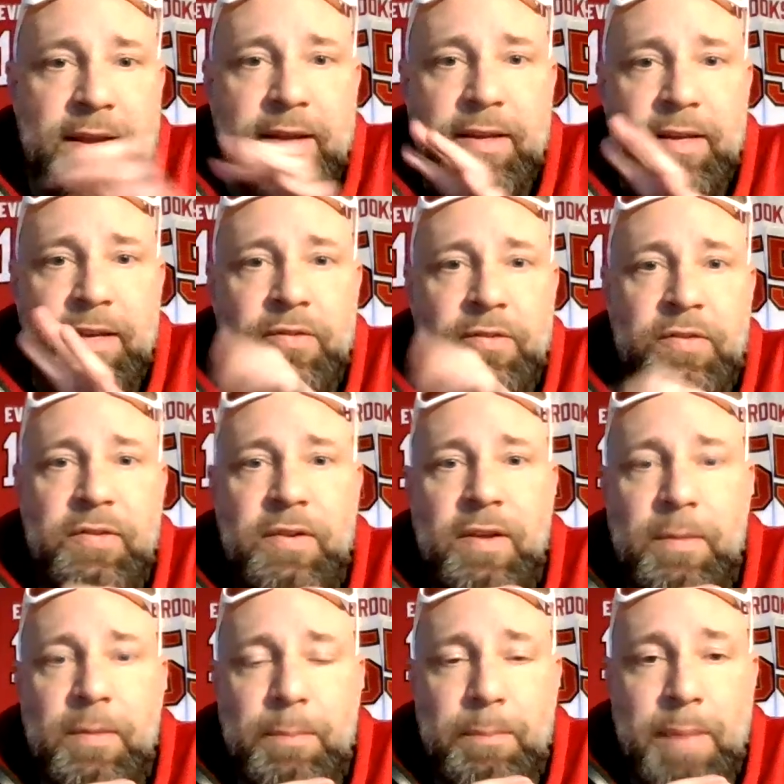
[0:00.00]
gets
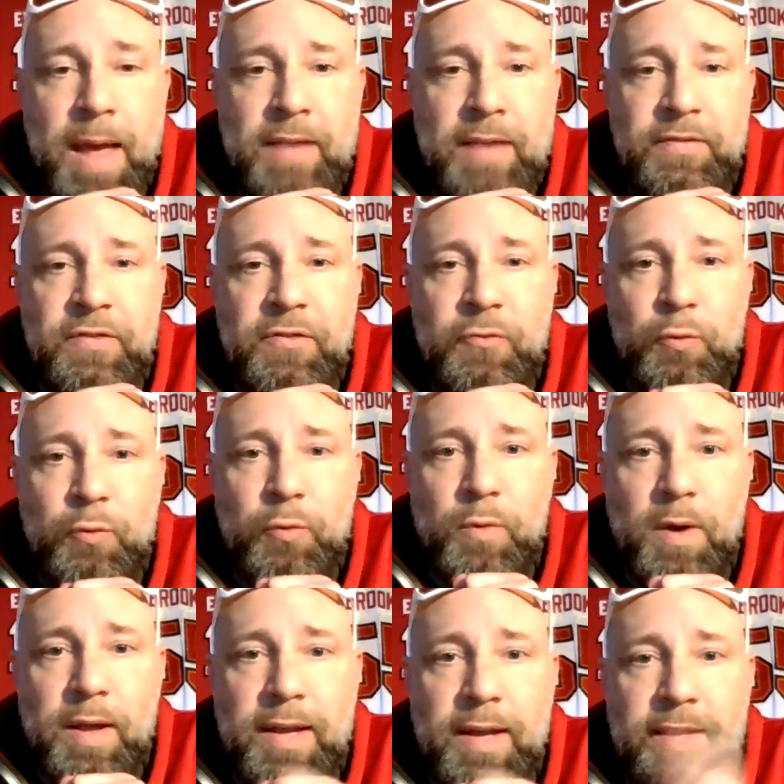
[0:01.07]
passed through
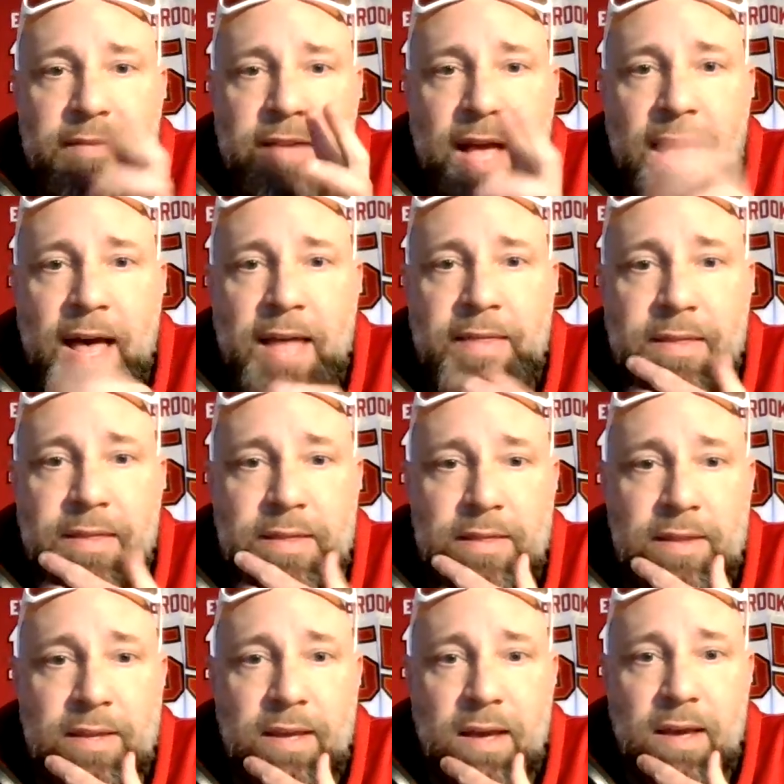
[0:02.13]
and is on
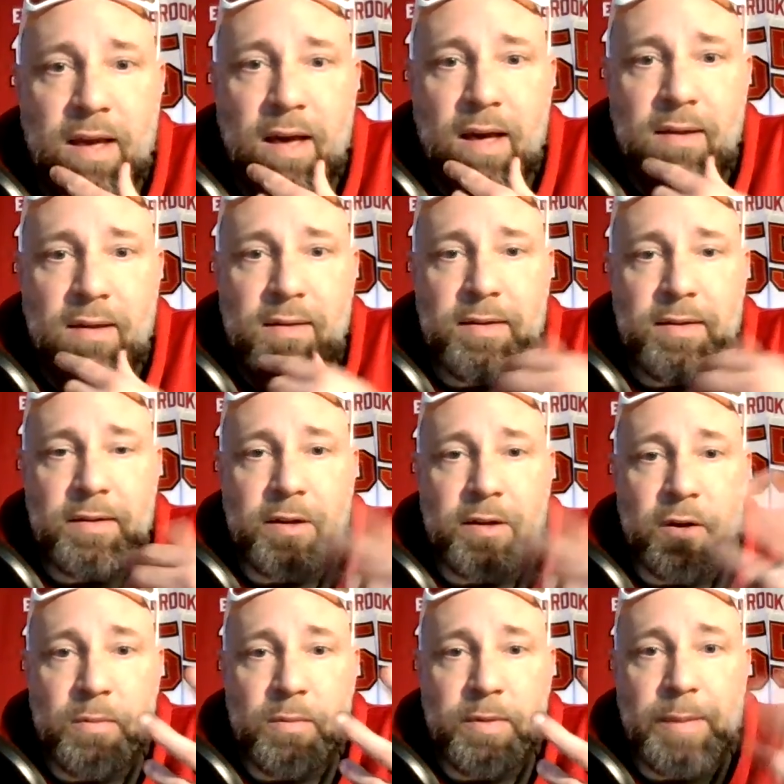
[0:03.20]
the
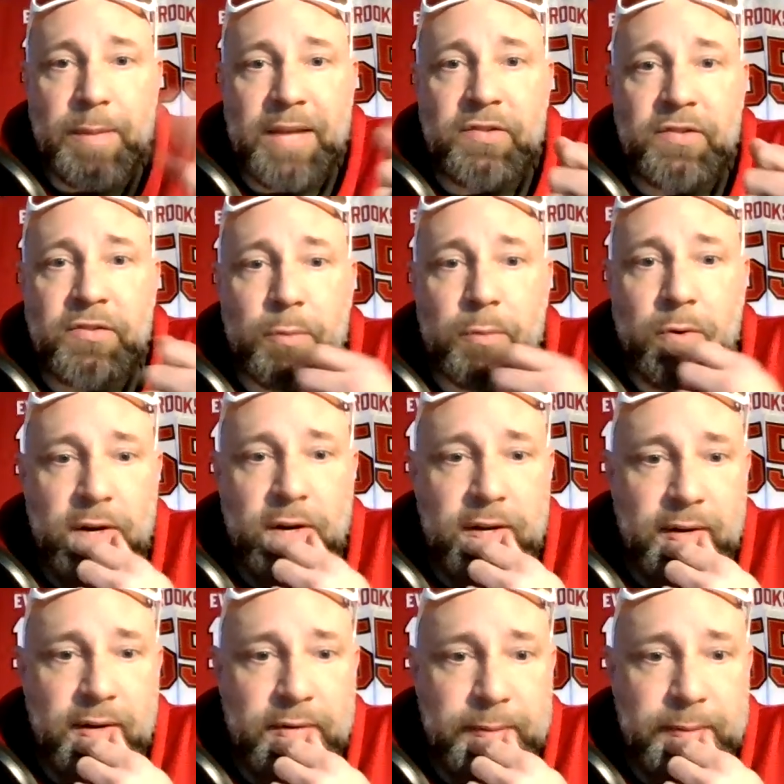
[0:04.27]
the message board,
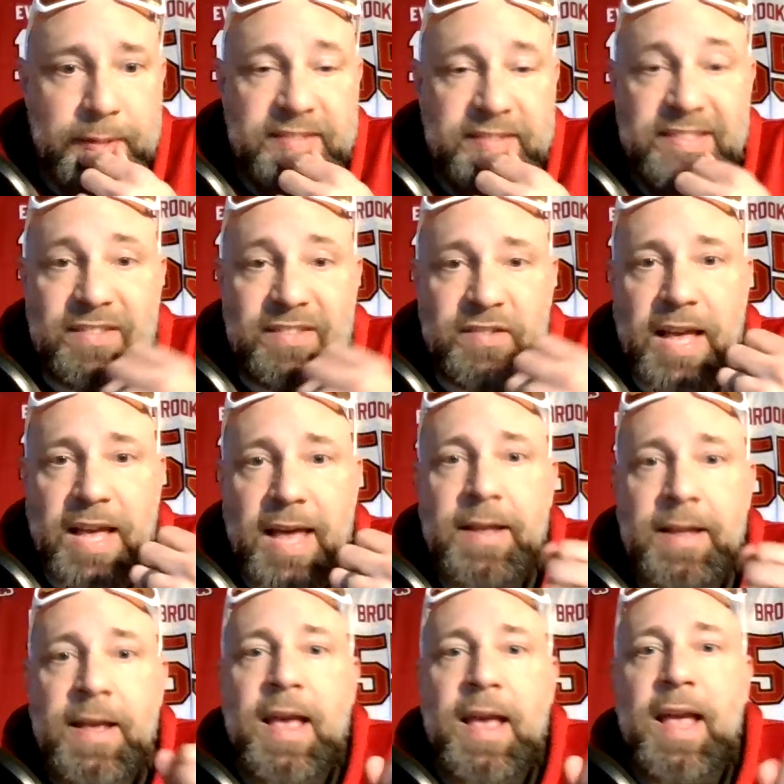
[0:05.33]
and everybody sees that.
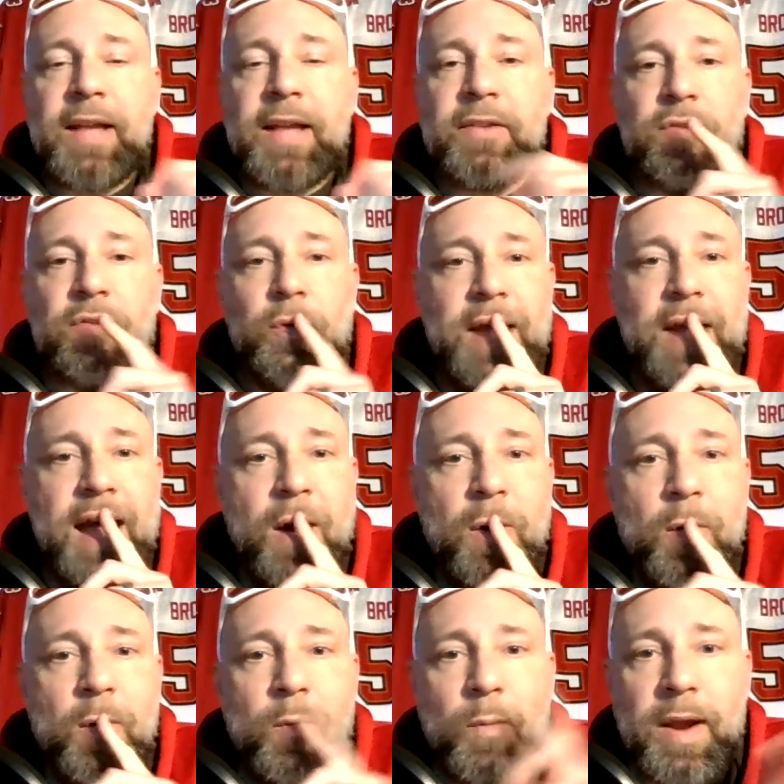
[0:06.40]
And so
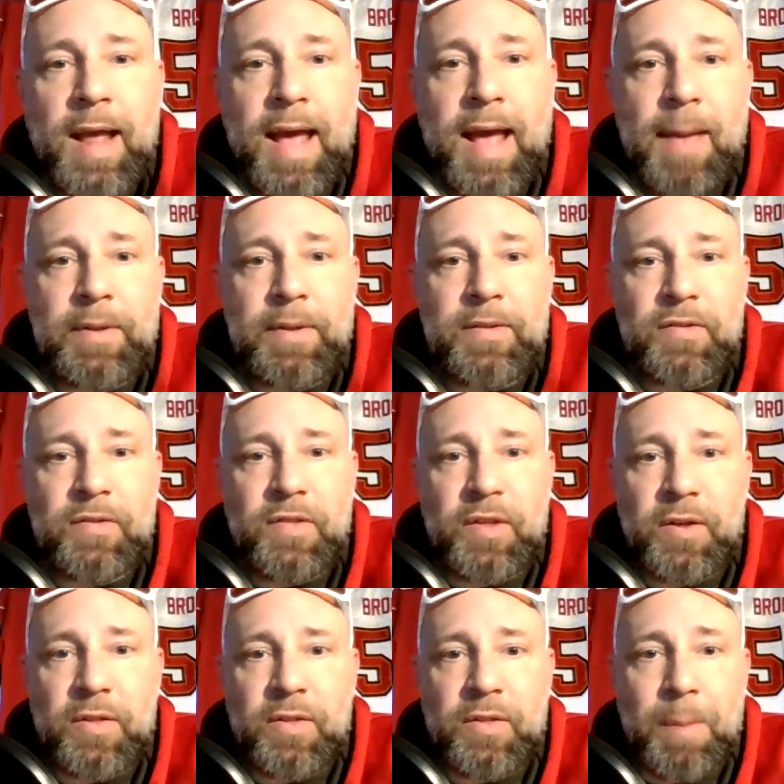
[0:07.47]
now what happens,
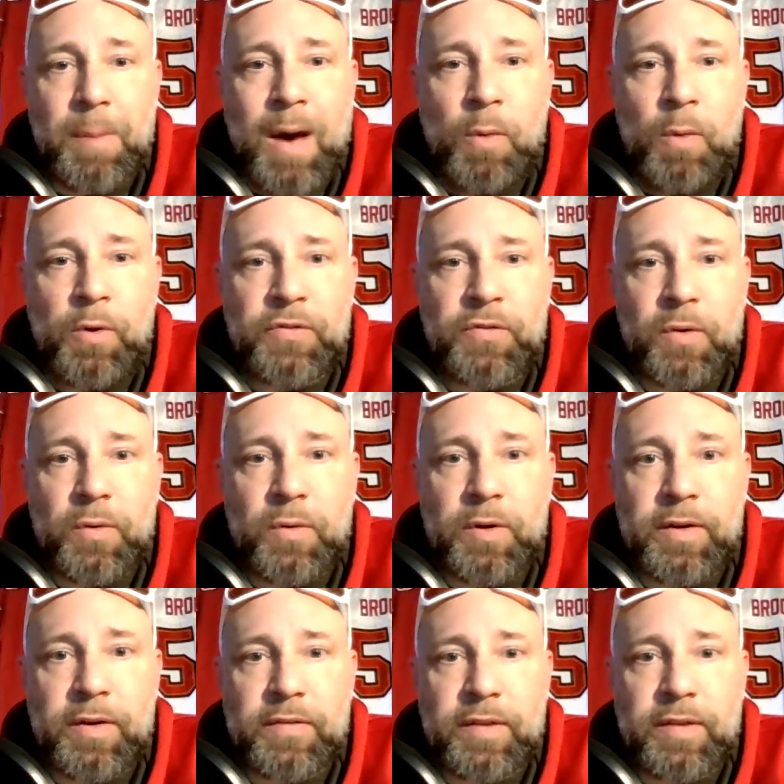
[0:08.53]
the Bowers owner
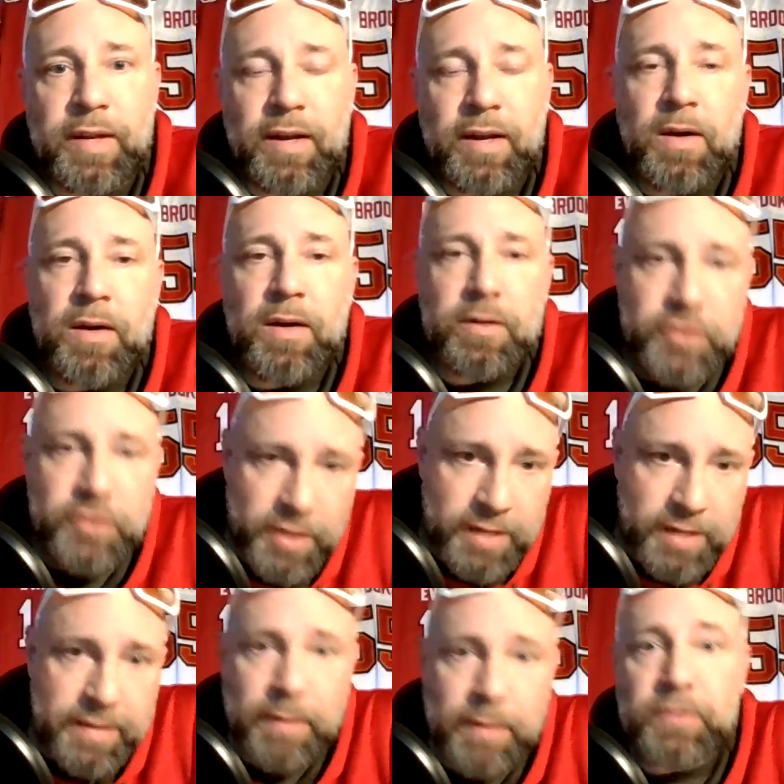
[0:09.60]
is like, oh shit,
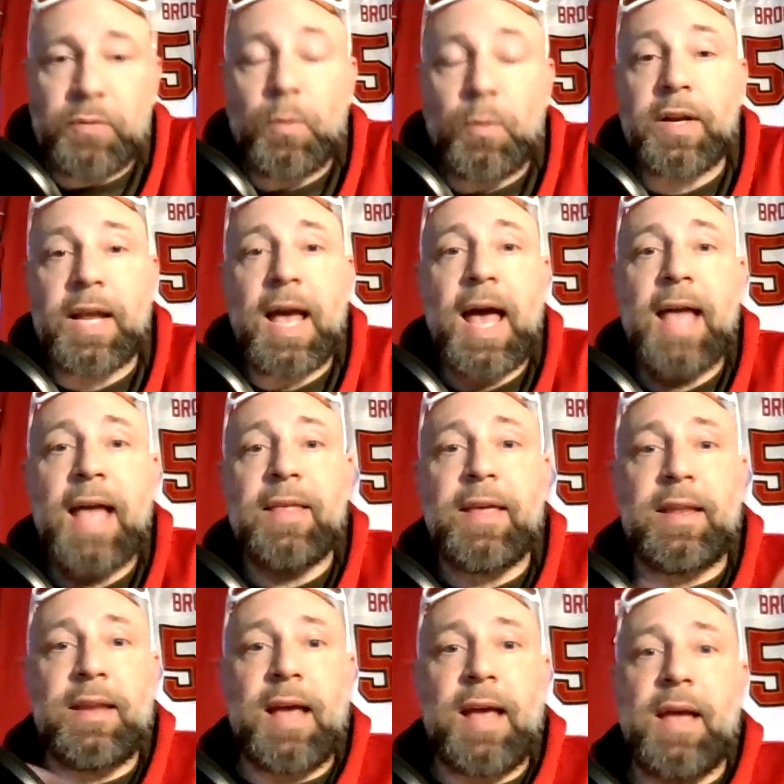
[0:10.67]
that was one guy that
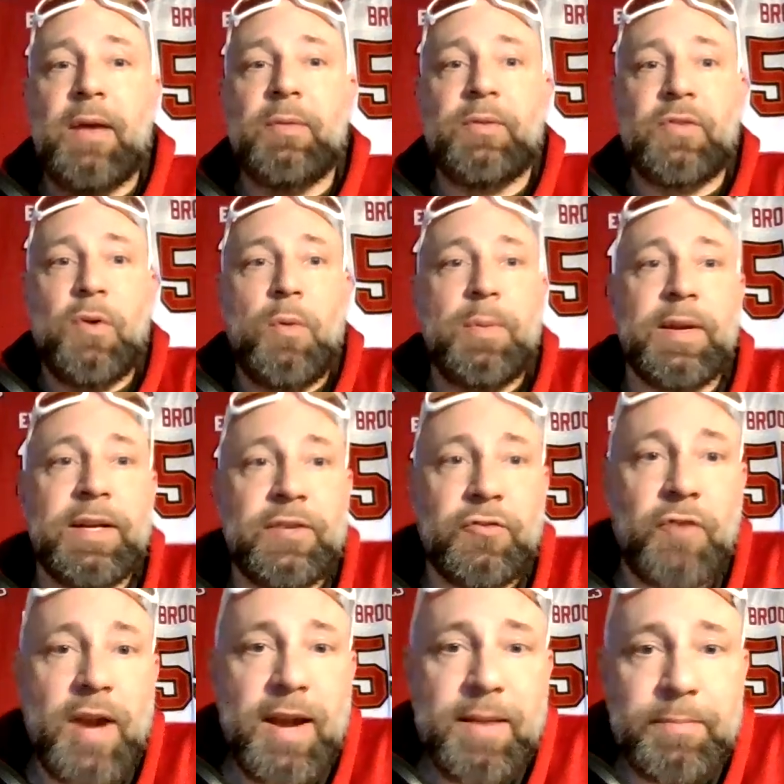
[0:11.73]
I was hoping to
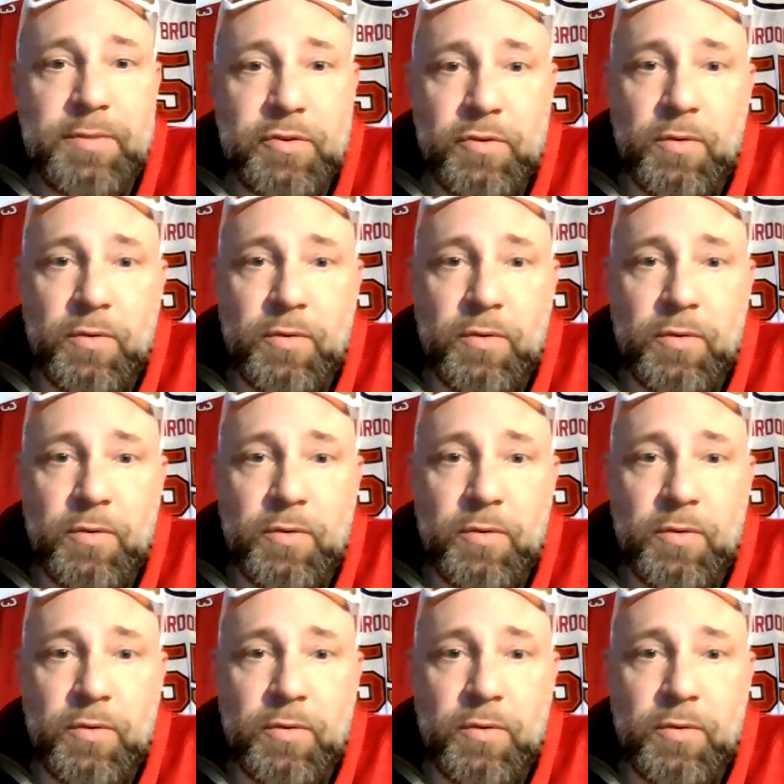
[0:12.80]
trade him to.